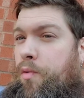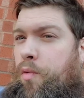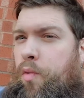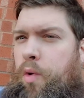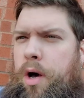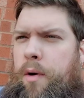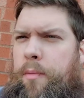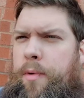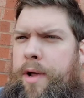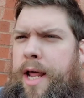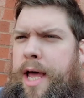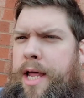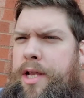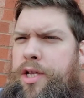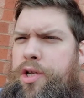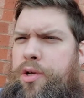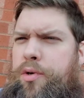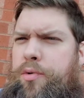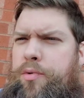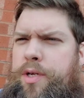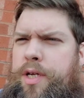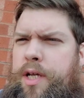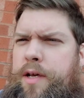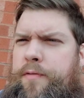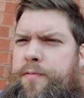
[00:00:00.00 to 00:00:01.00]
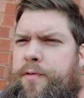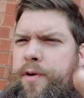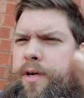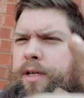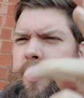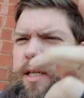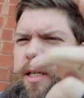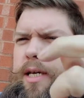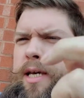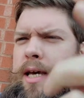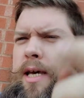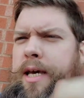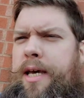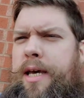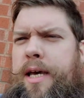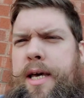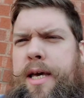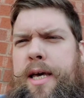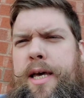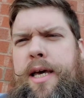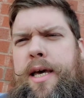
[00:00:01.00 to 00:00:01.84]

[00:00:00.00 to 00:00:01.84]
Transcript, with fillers: What would I do differently?